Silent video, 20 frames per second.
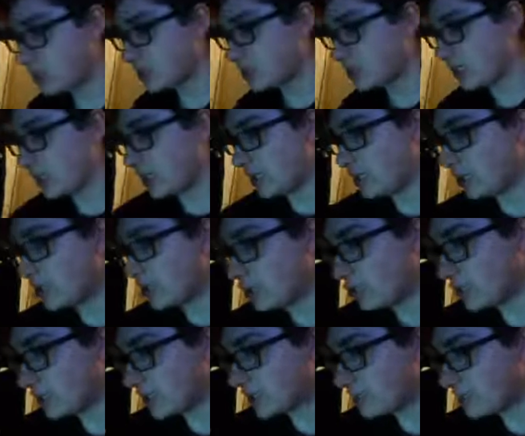stick in
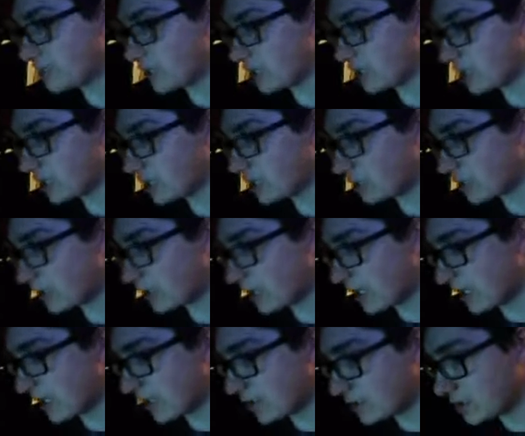the USB
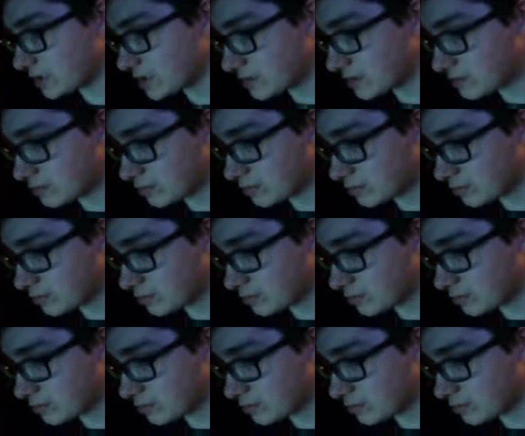and